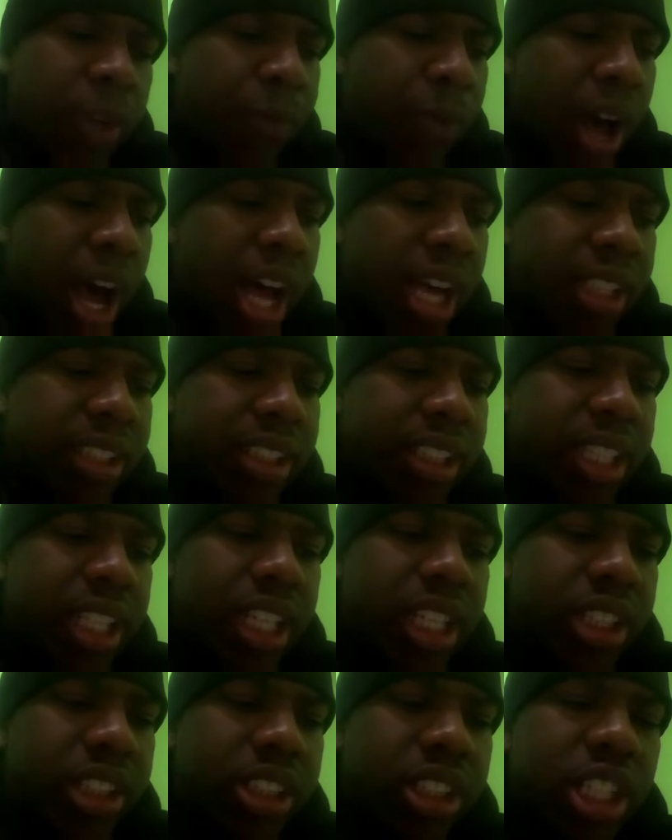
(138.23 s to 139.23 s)
Fox
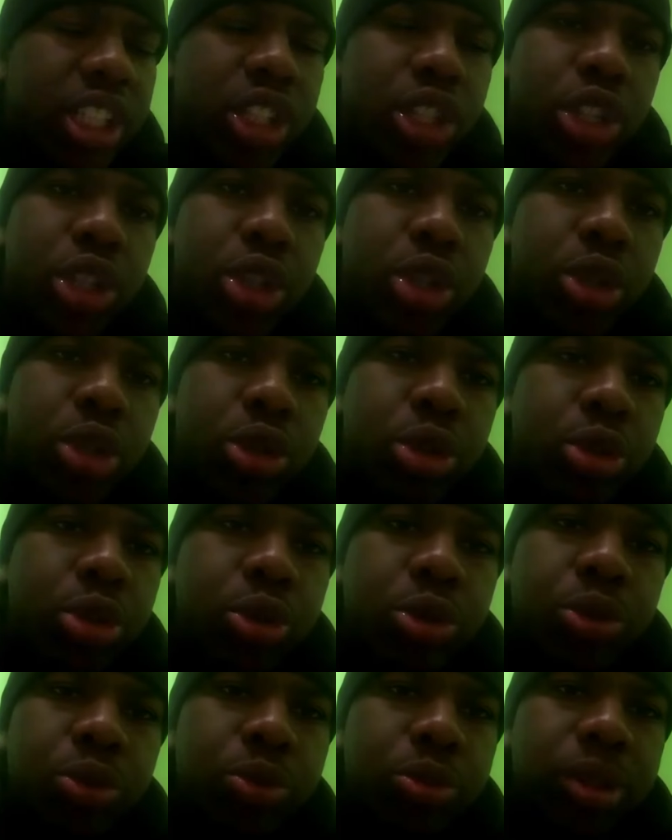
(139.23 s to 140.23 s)
needs a
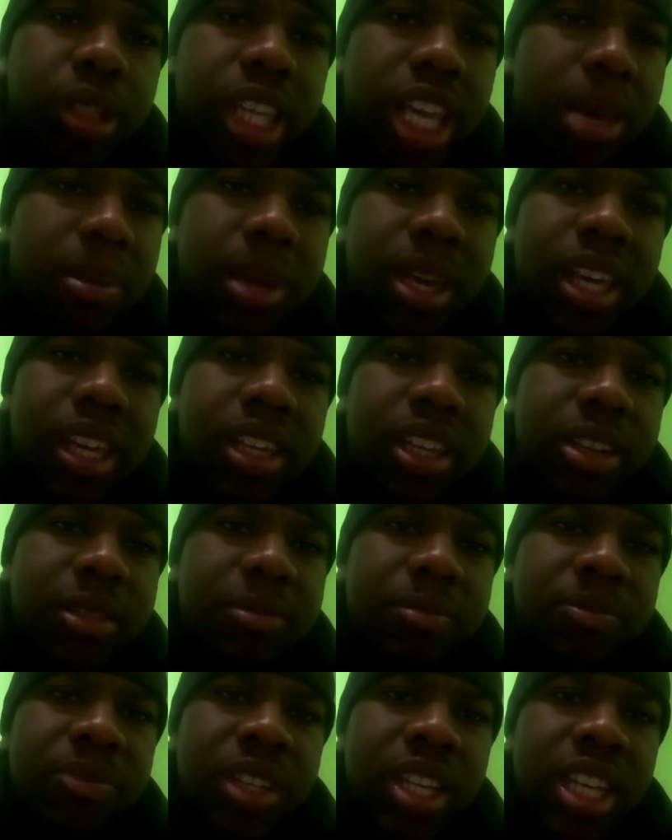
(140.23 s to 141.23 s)
new gimmick.
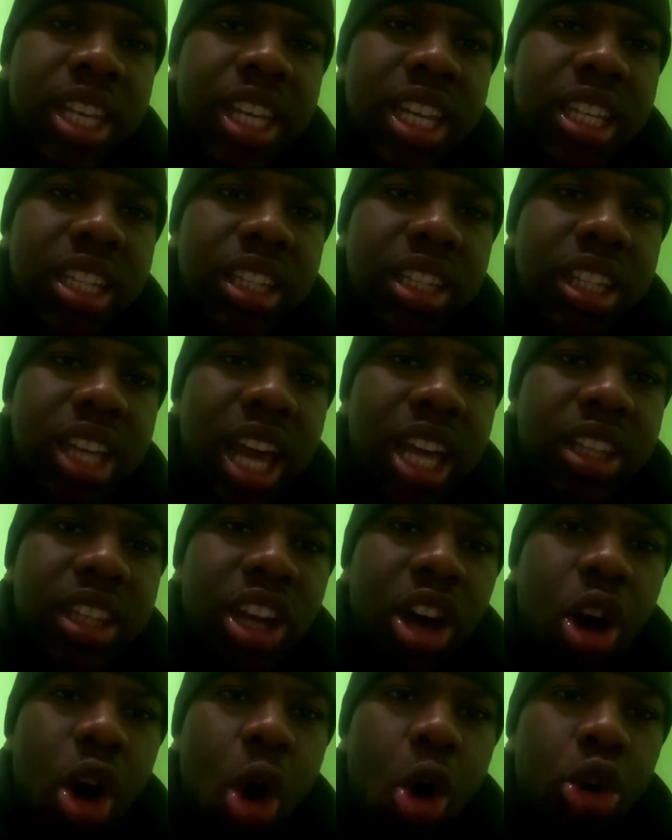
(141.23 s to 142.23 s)

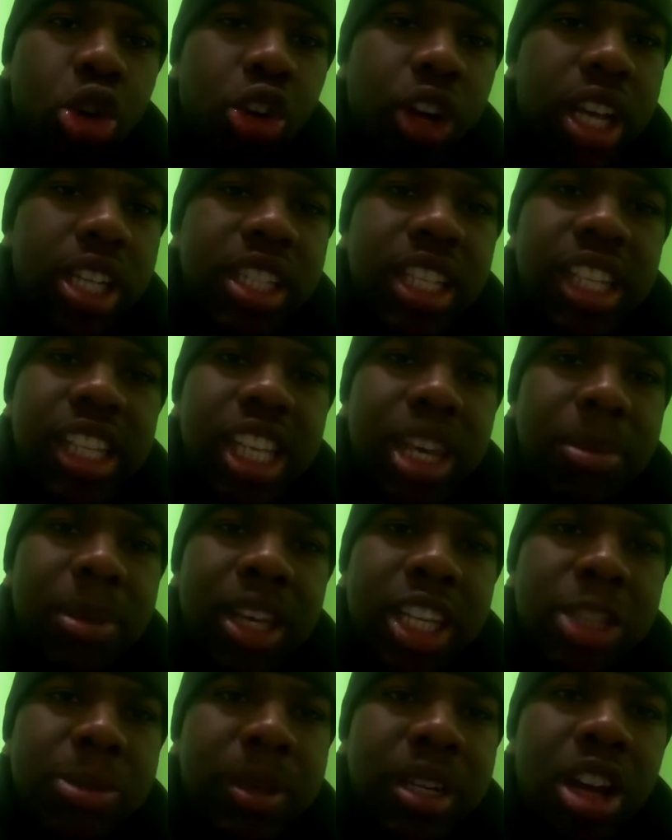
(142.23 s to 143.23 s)
The whole crazy
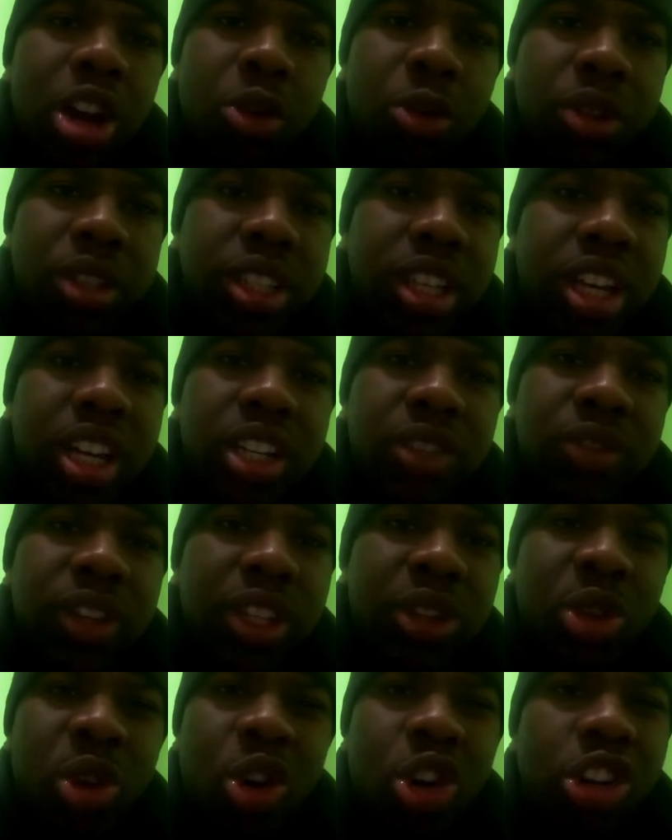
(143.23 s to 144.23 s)
gimmick's been overdone.
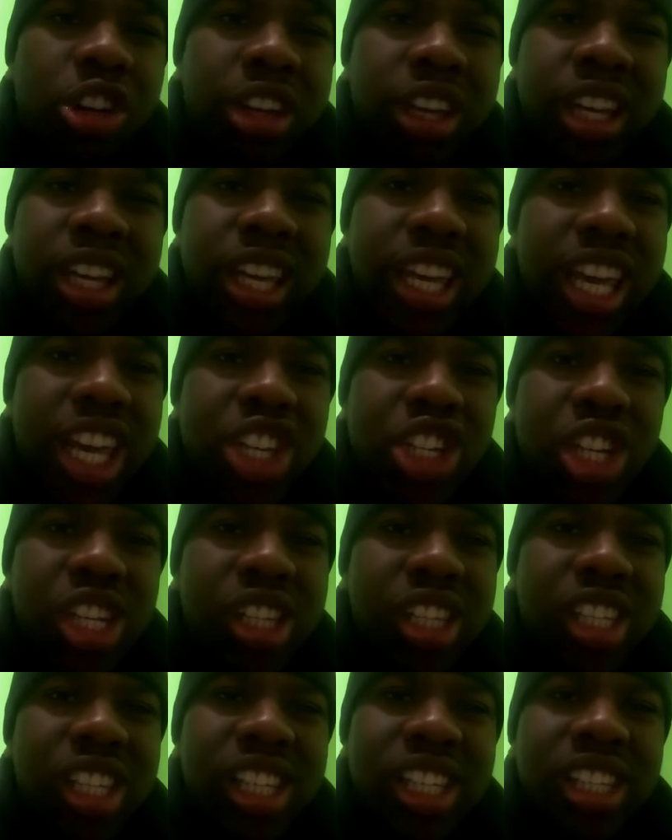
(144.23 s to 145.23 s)
Victoria, AJ
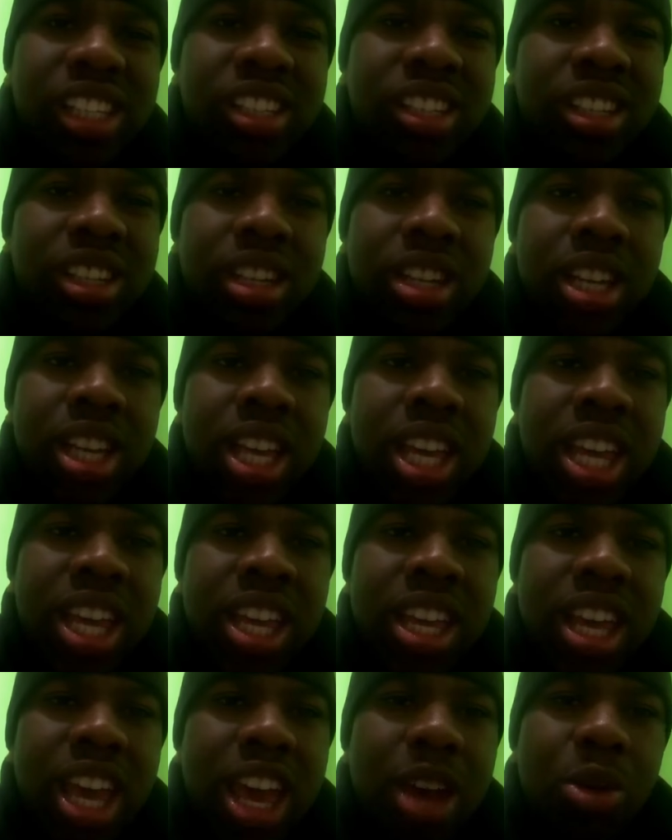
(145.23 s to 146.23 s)
Lee.
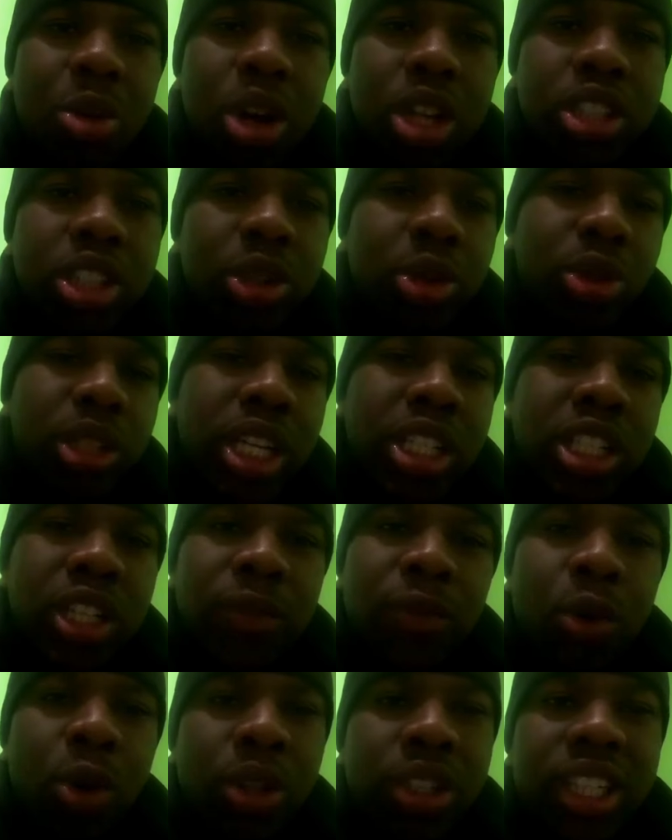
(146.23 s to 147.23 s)
It worked in
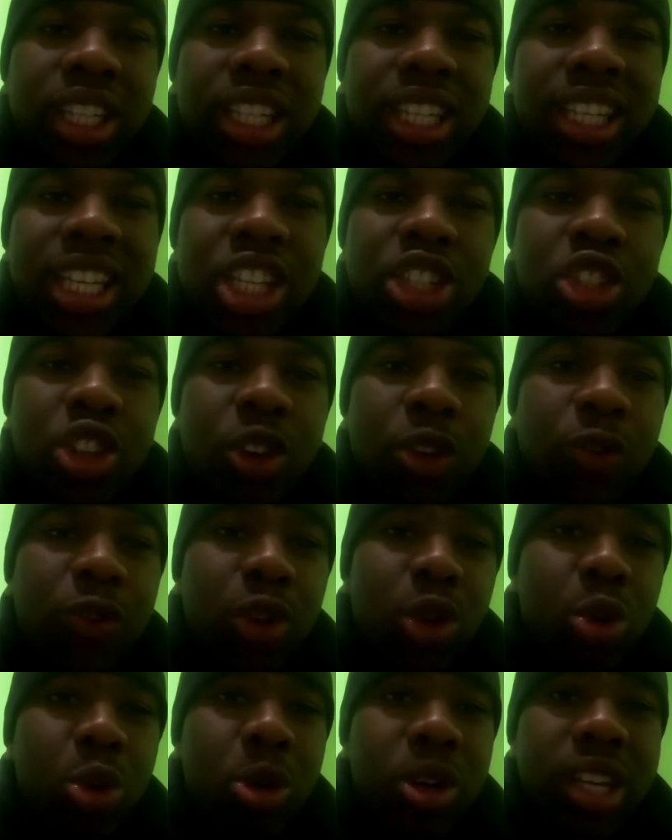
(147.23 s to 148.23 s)
2014 against her
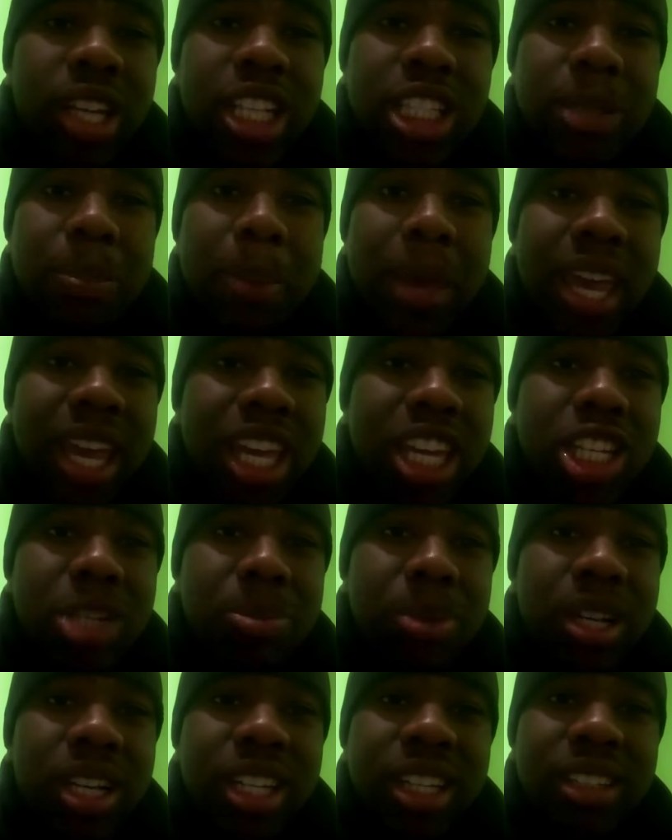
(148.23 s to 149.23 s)
feud against Paige,
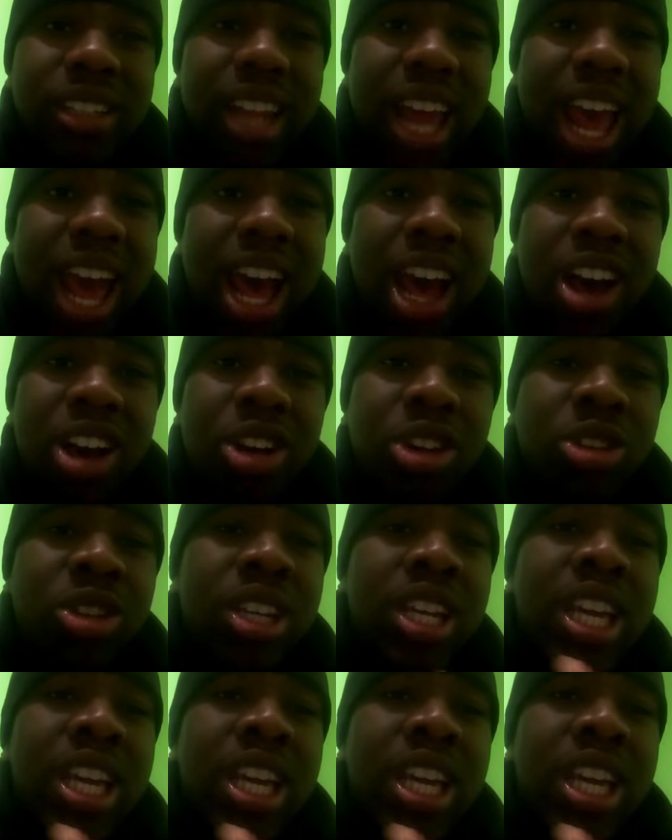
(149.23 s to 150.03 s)
but now